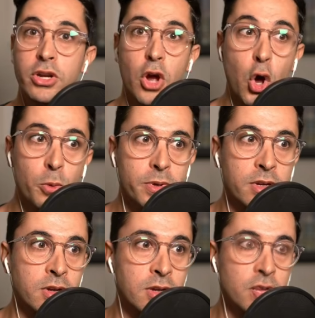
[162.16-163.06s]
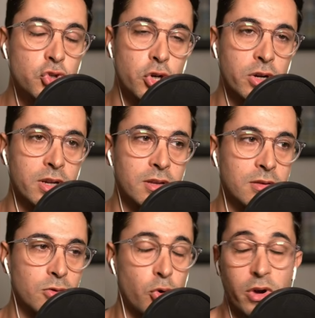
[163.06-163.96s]
open during,
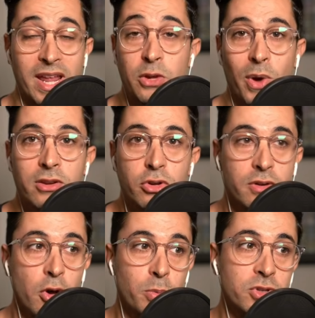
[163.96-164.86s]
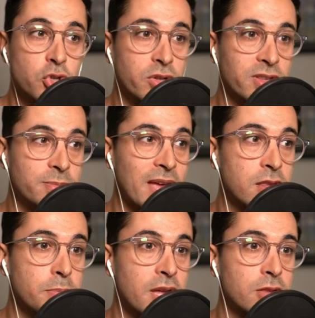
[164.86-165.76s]
or anyone could have opened during the span of
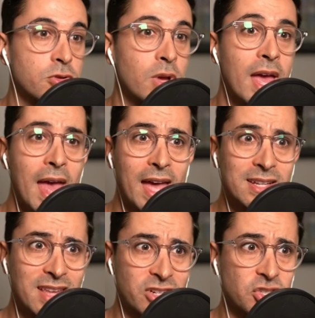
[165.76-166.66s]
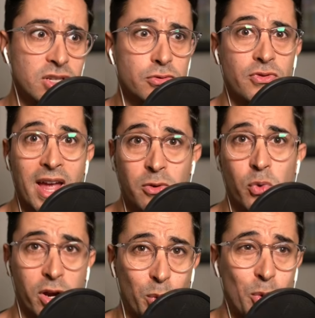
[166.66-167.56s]
the playthrough, and it's actually right
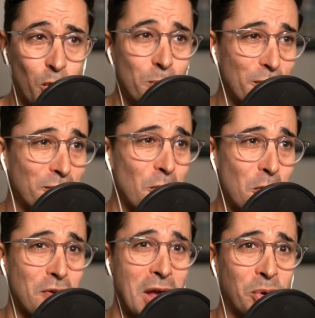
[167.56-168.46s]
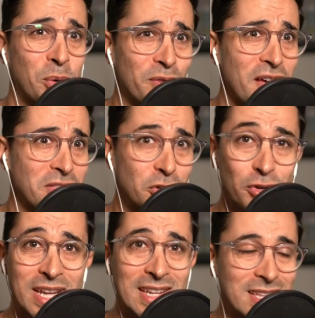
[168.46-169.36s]
where we were before, right where we found the
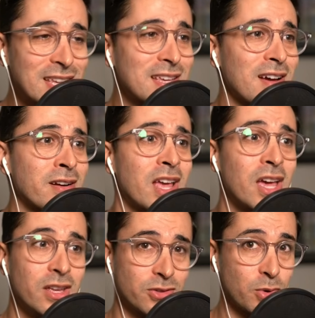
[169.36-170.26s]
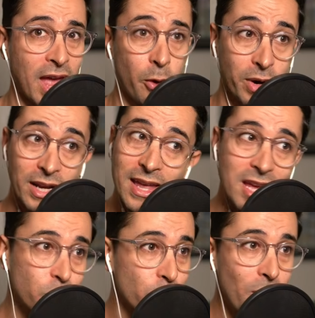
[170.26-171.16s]
green keycard. So now we're gonna
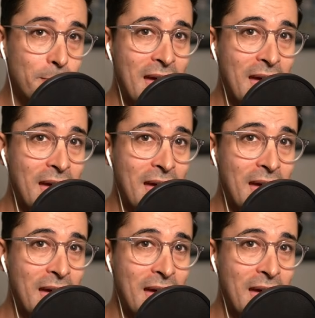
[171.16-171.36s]
head all the way